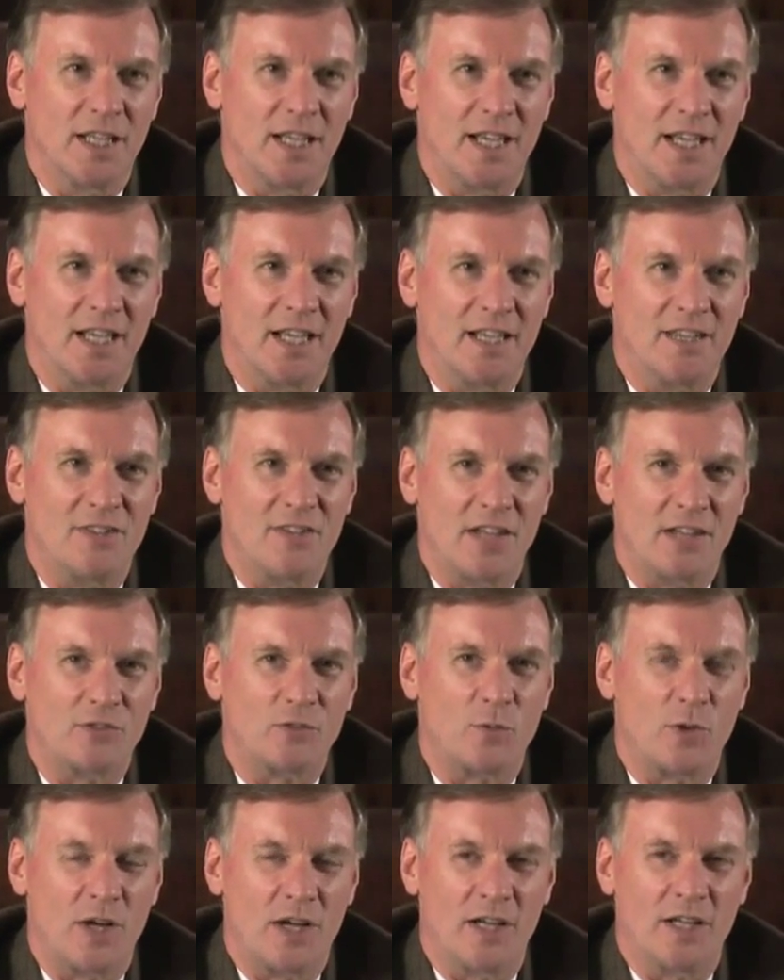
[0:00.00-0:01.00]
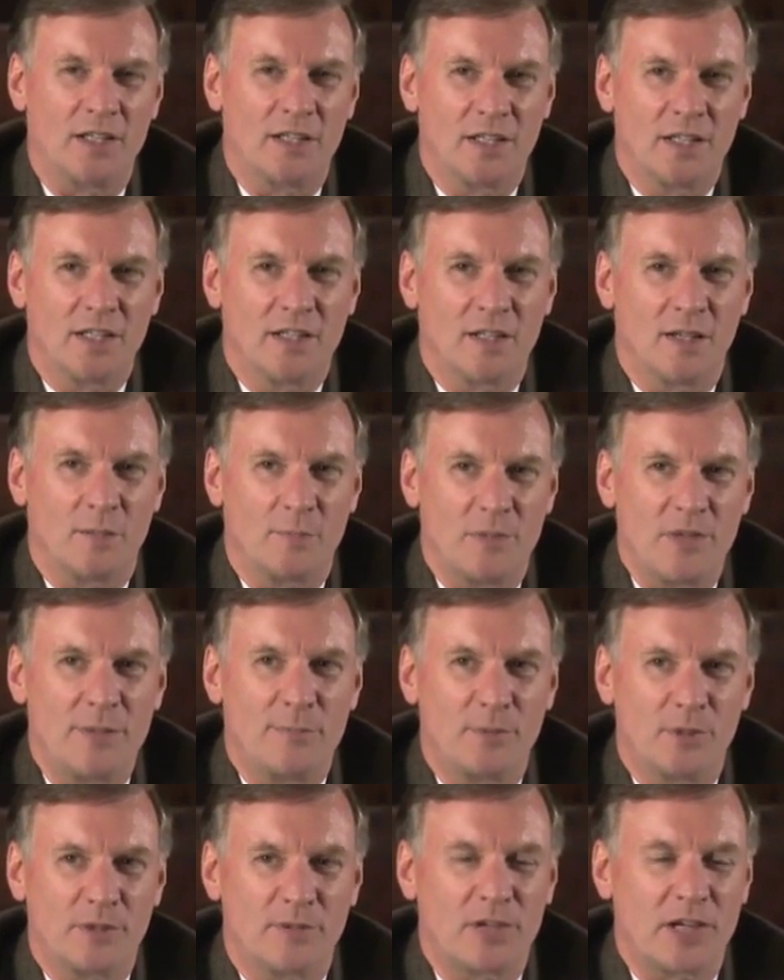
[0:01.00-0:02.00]
And that's why
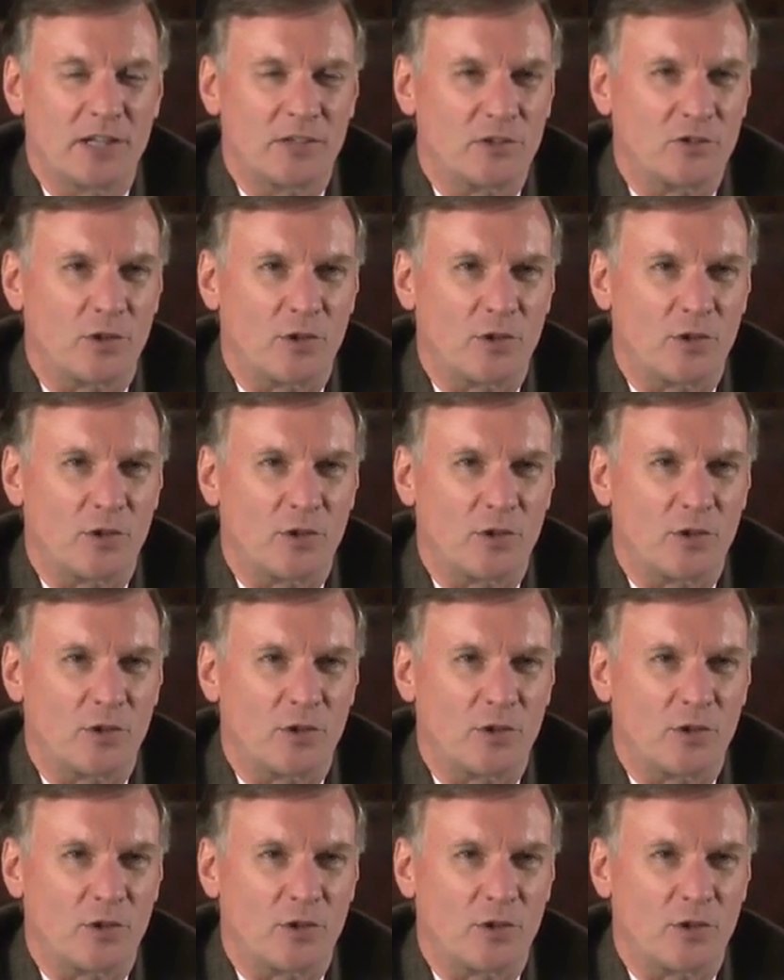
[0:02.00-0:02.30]
people have got to